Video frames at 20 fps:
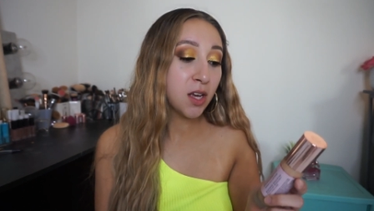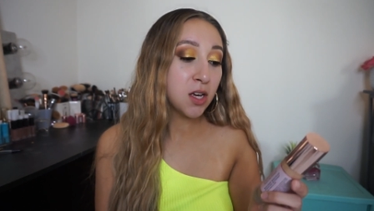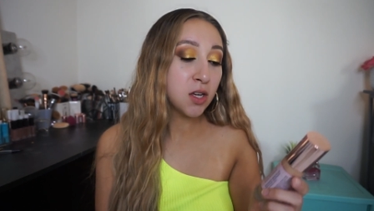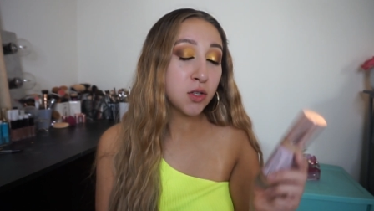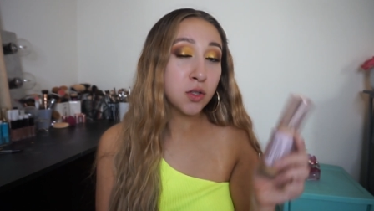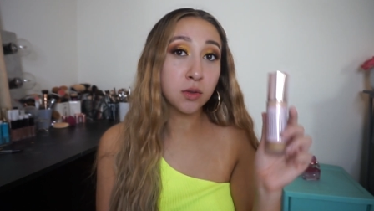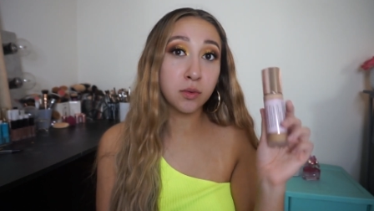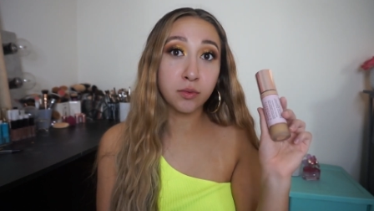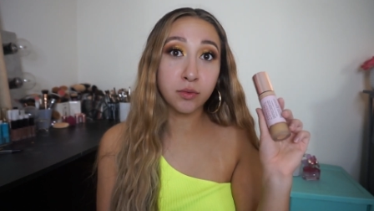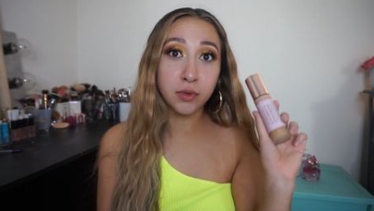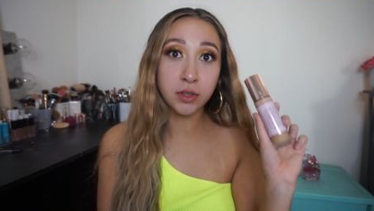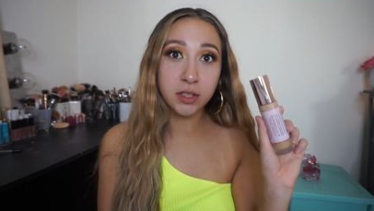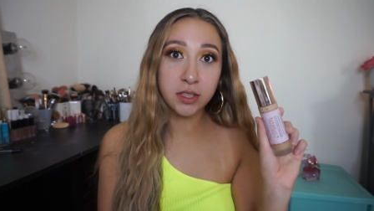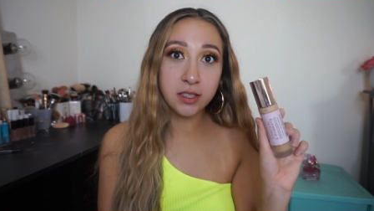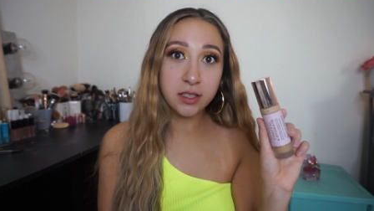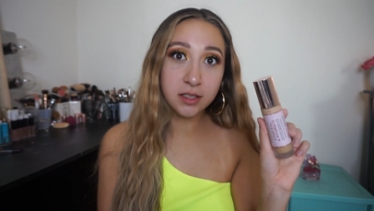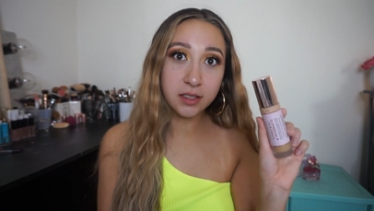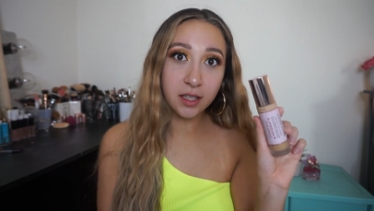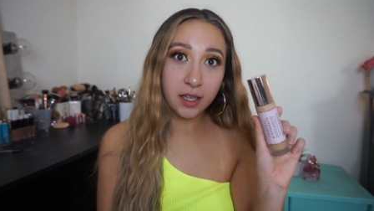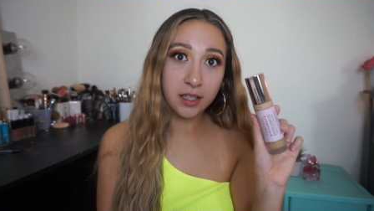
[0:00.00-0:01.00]
So I'm really
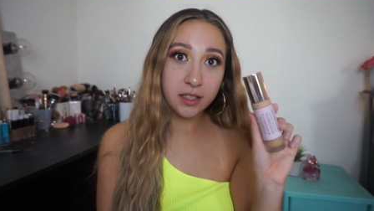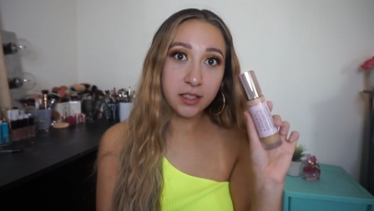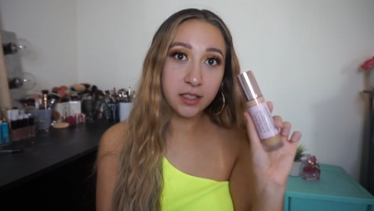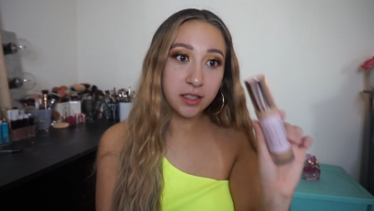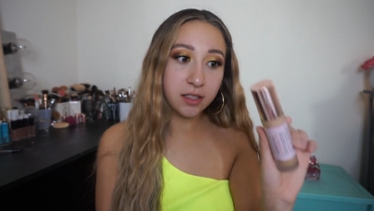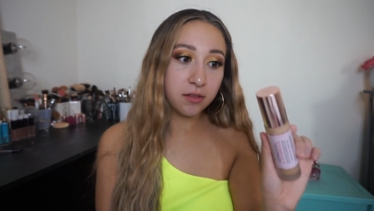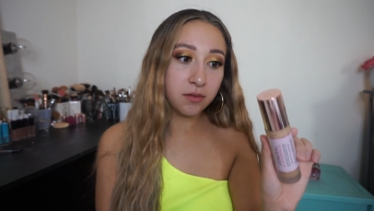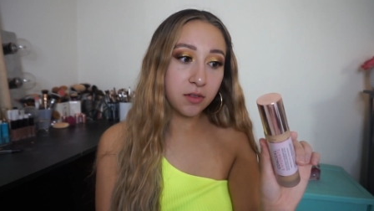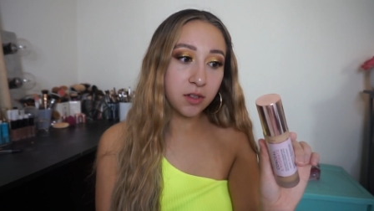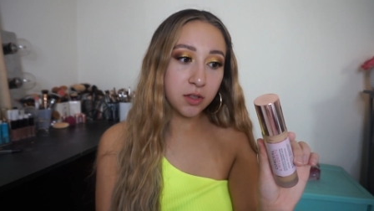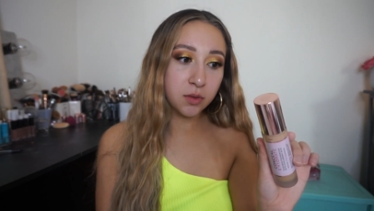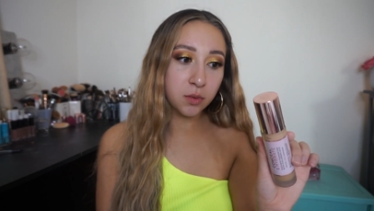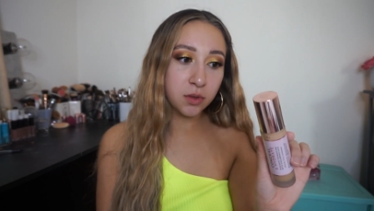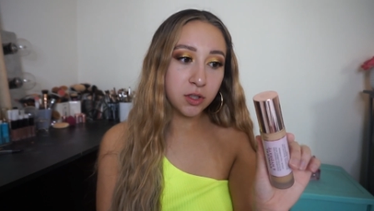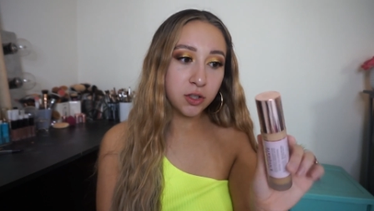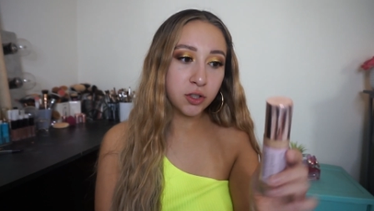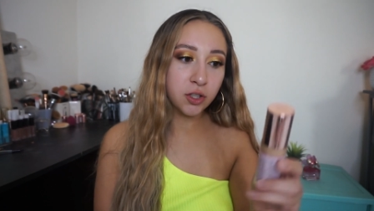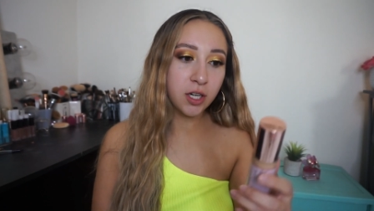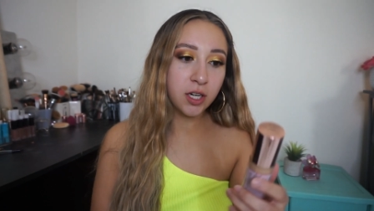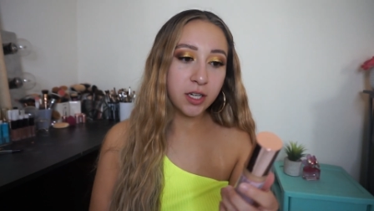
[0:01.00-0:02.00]
excited to give this one
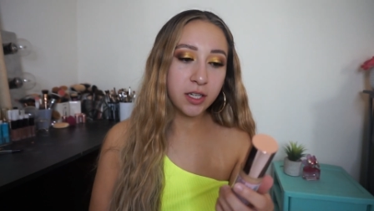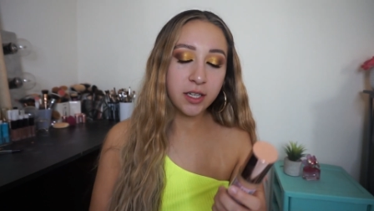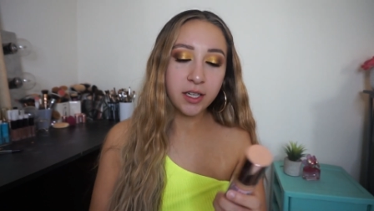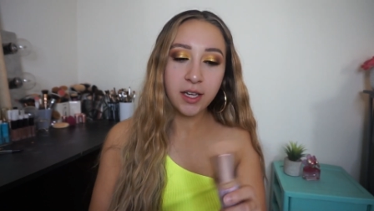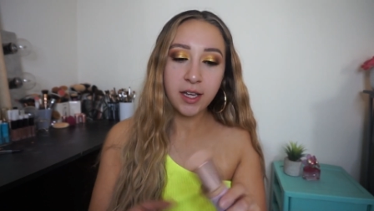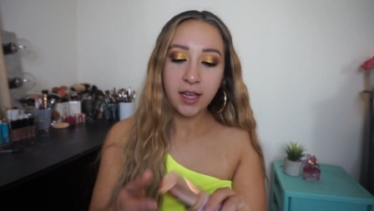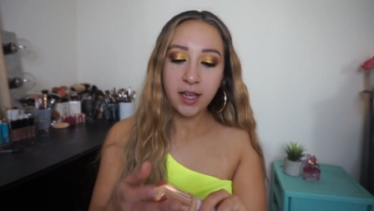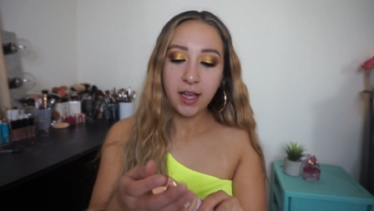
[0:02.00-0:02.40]
a try.